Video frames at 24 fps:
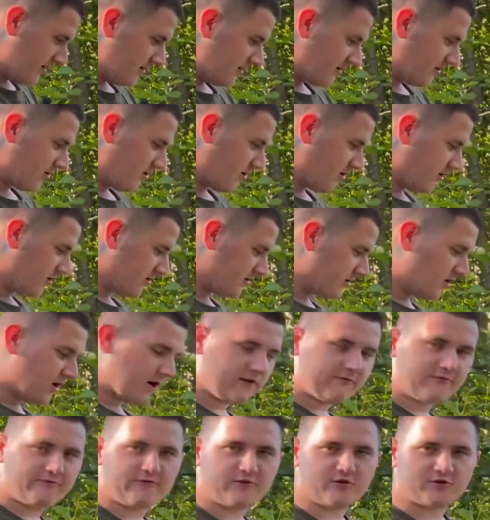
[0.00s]
Got
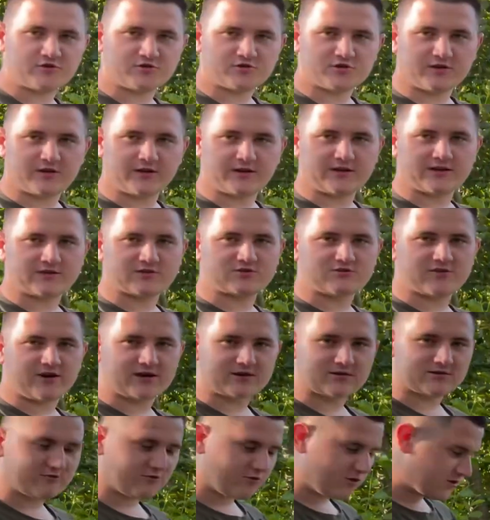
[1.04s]
9-foot Sonic
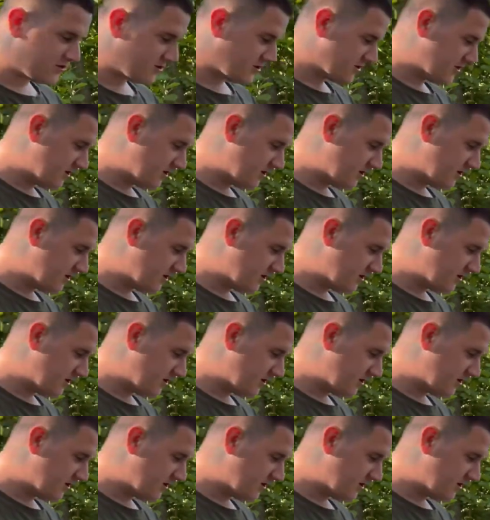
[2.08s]
extractor rods